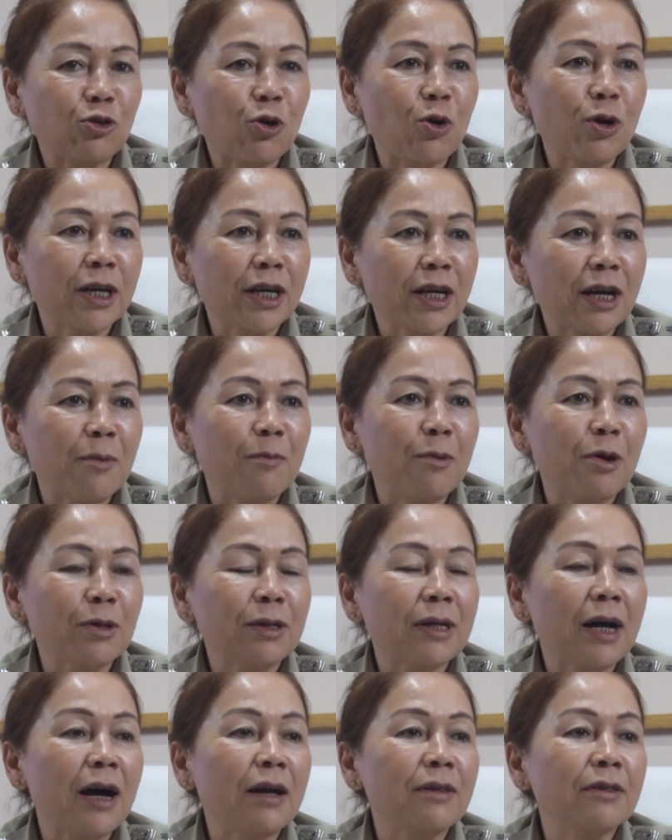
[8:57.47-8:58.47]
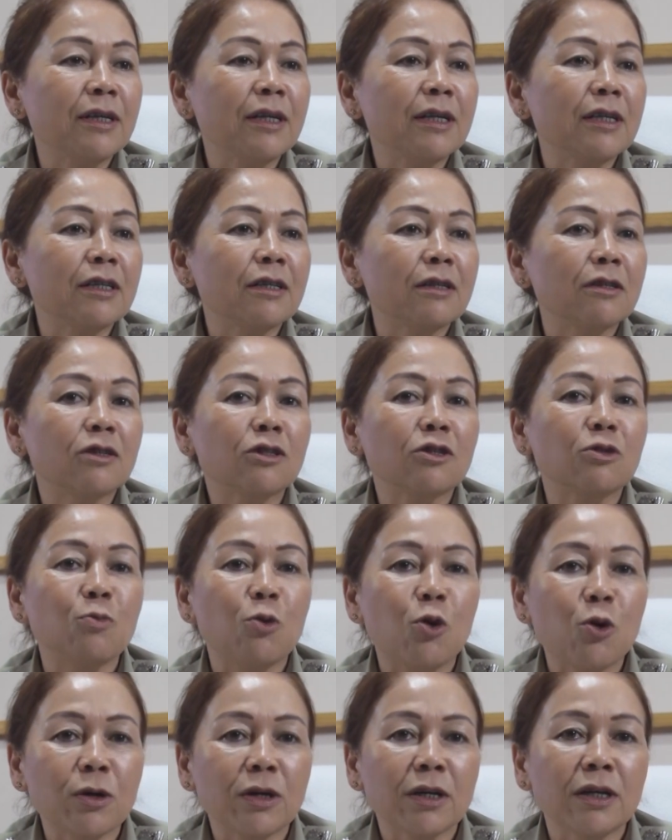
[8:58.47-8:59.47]
talking about other
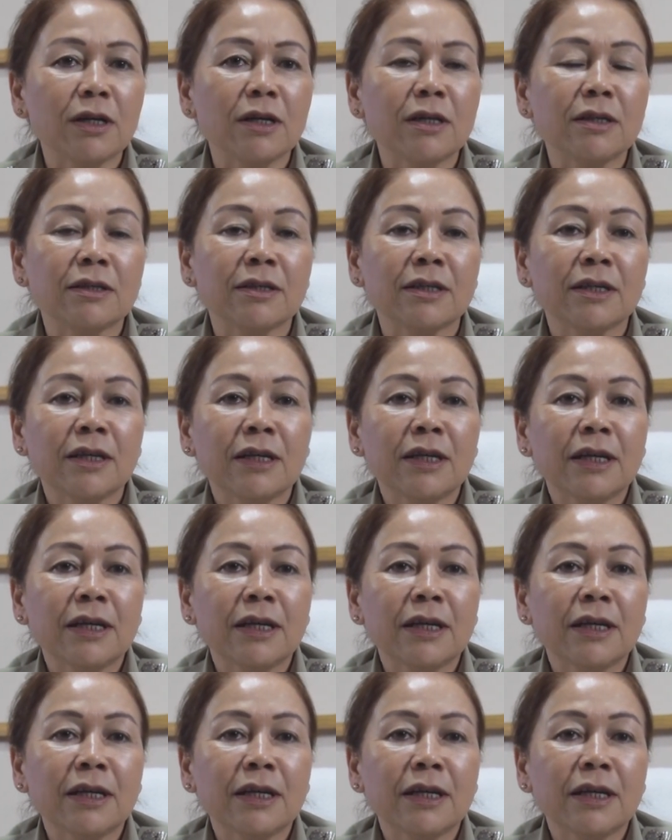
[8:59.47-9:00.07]
smokers,